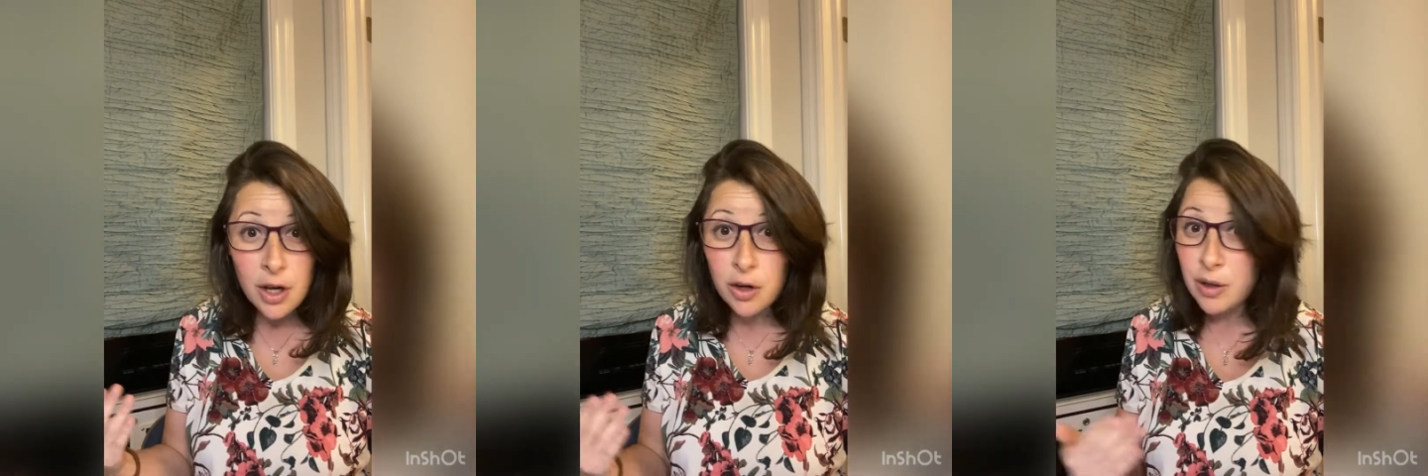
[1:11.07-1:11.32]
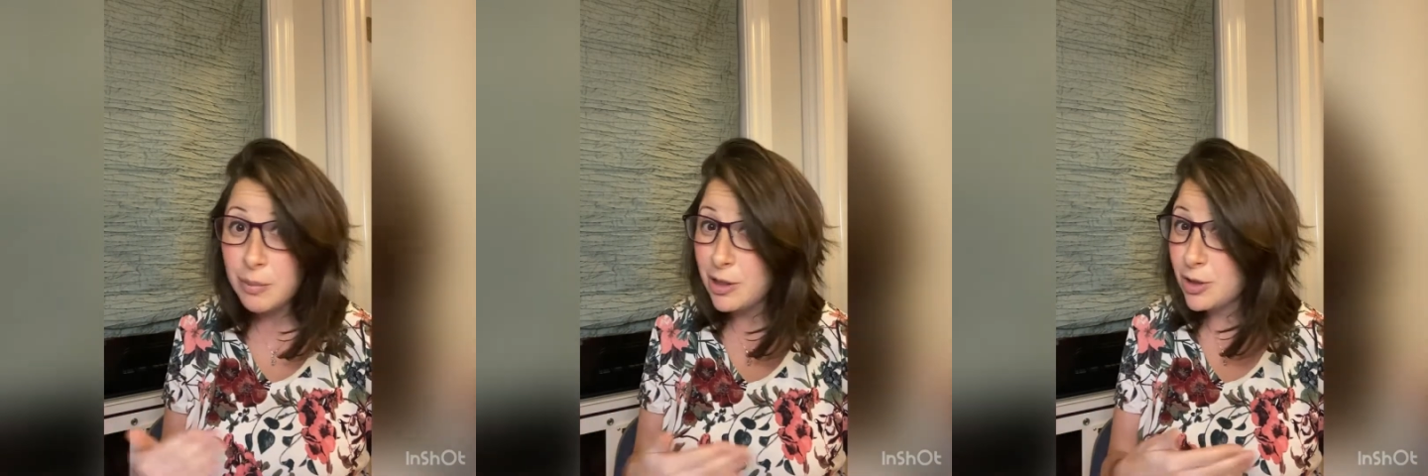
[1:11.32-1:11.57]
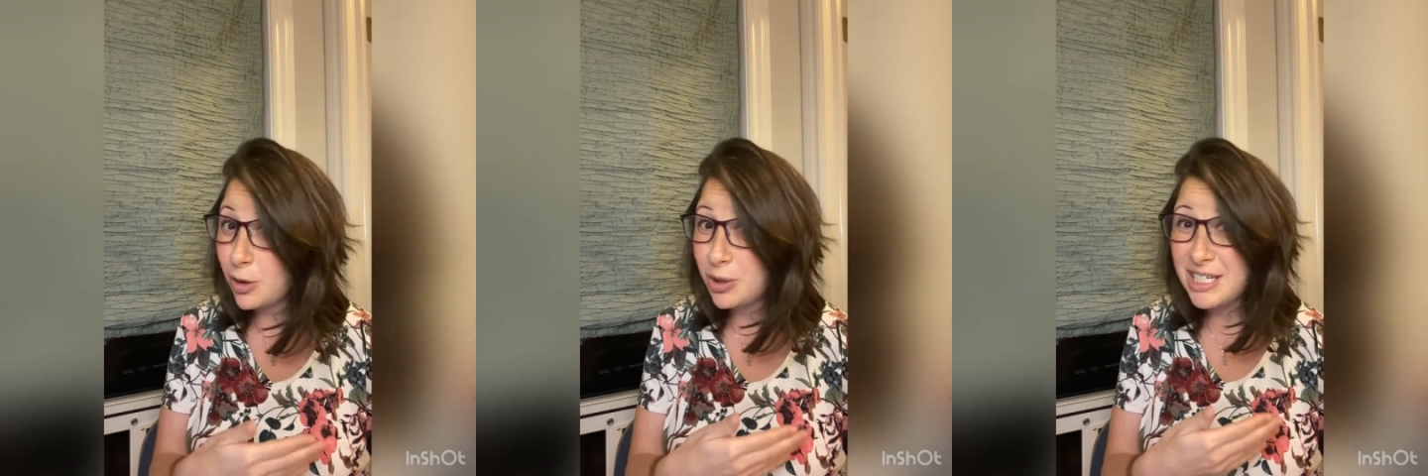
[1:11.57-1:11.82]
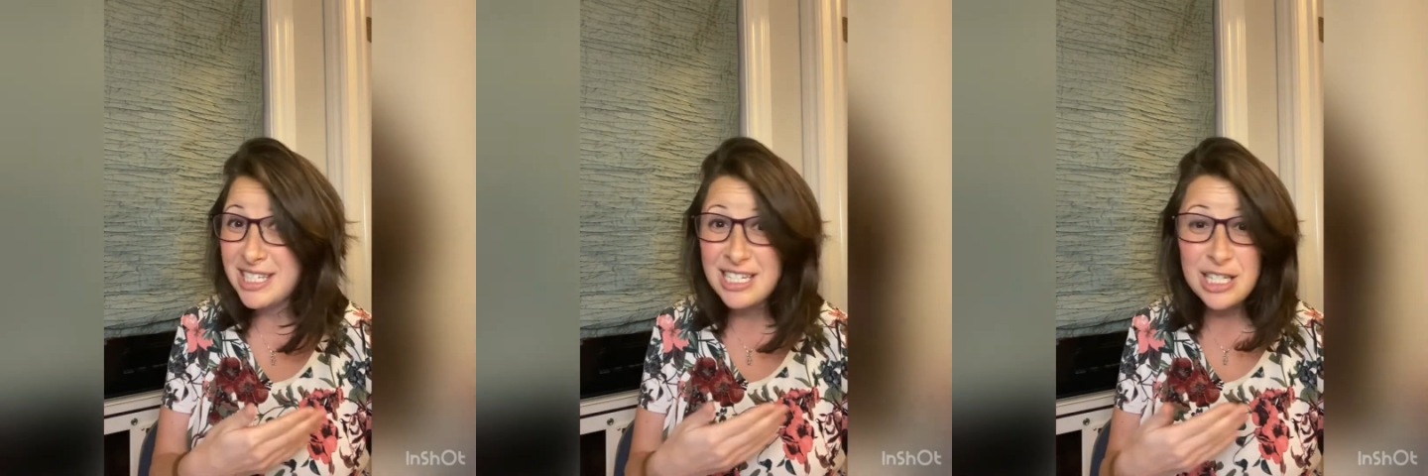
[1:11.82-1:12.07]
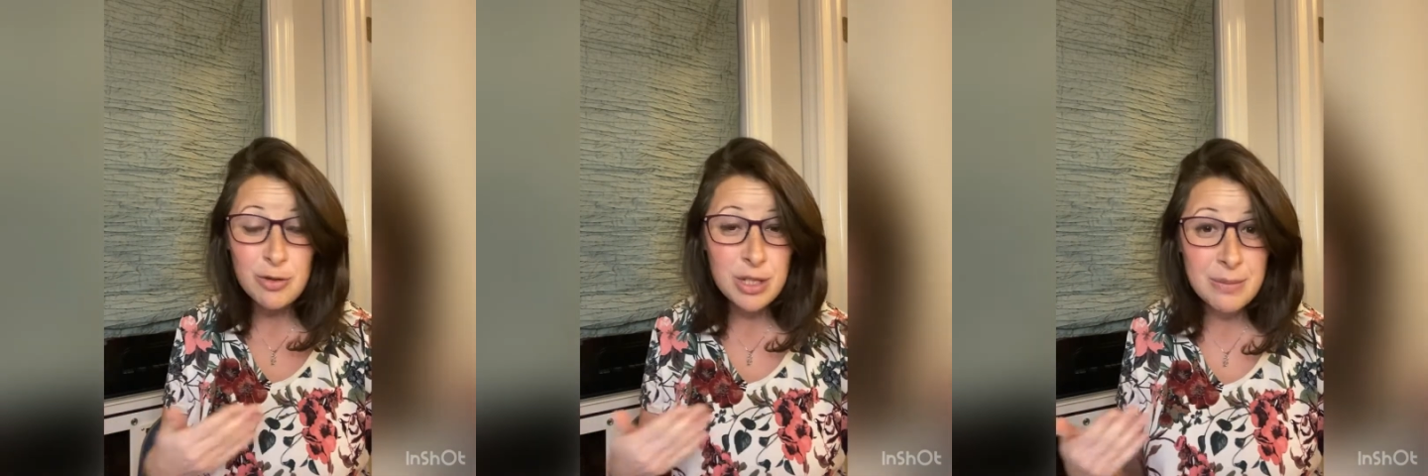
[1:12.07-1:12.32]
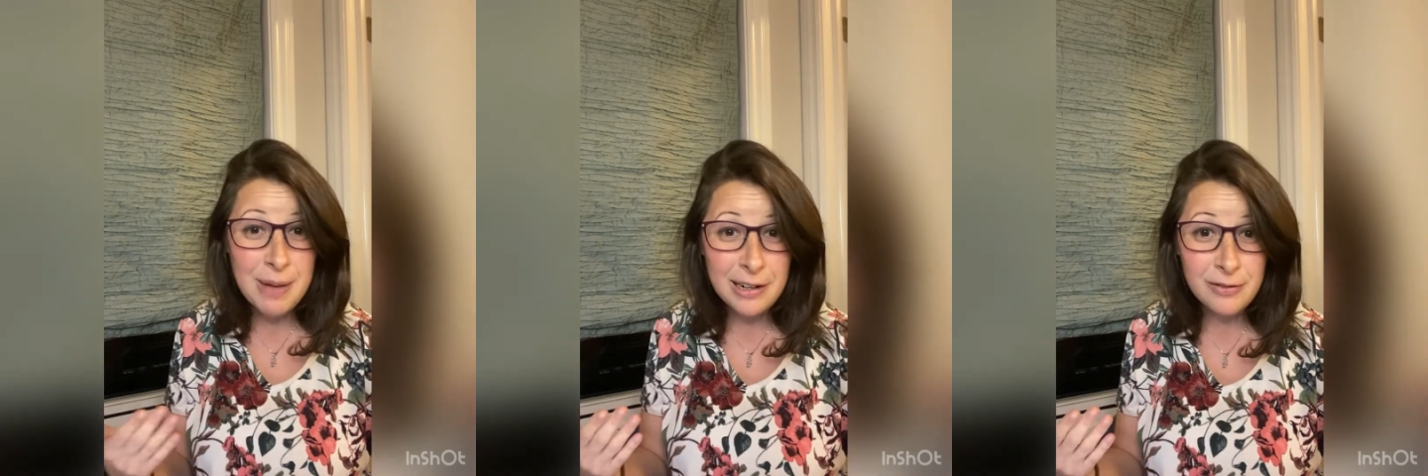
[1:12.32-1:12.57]
We've been told is
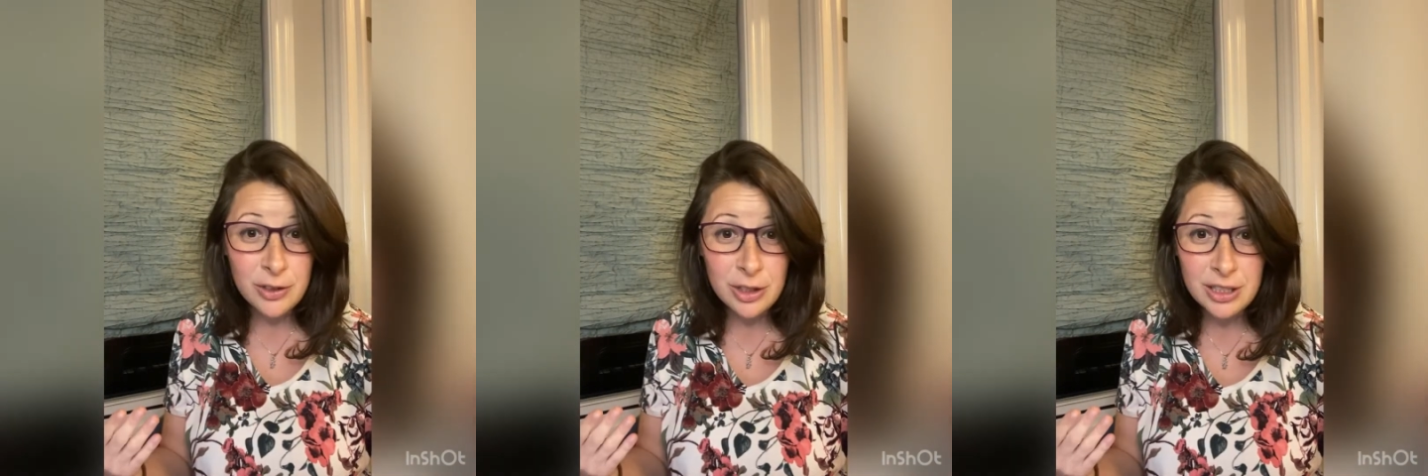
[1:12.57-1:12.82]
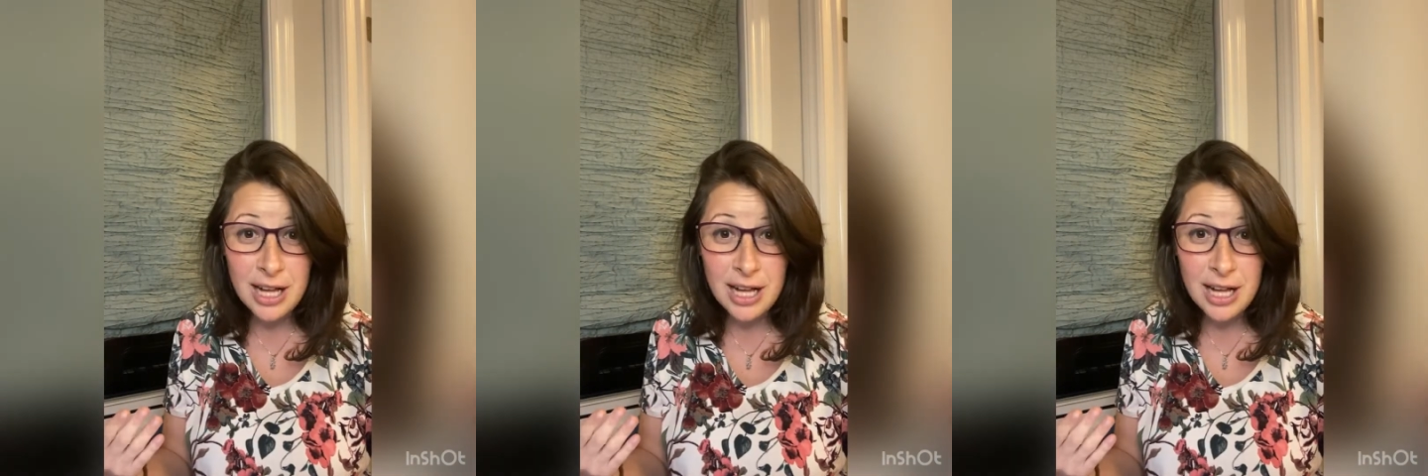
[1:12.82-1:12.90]
disrespectful.